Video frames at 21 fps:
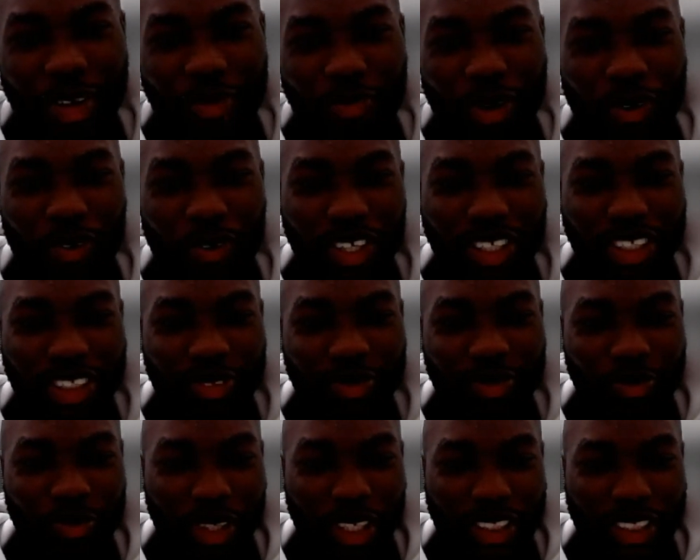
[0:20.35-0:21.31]
work is
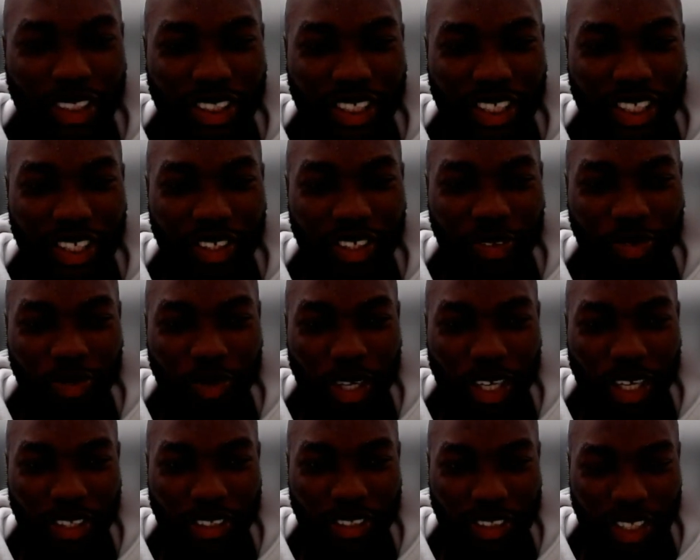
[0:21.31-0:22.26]
basically
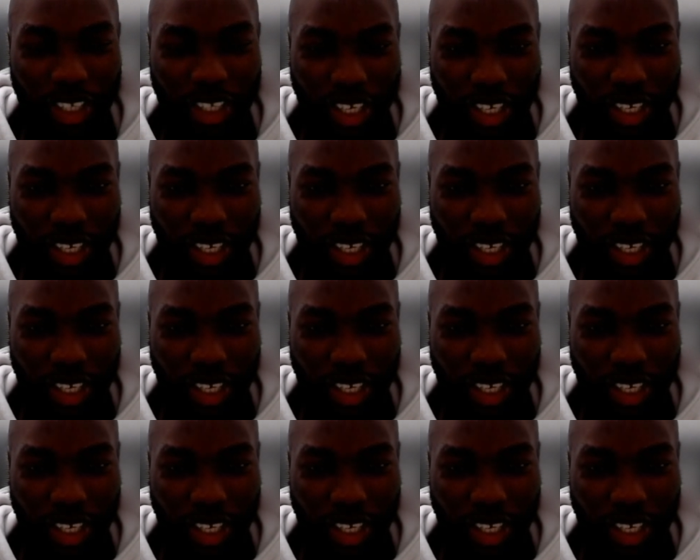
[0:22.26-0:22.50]
about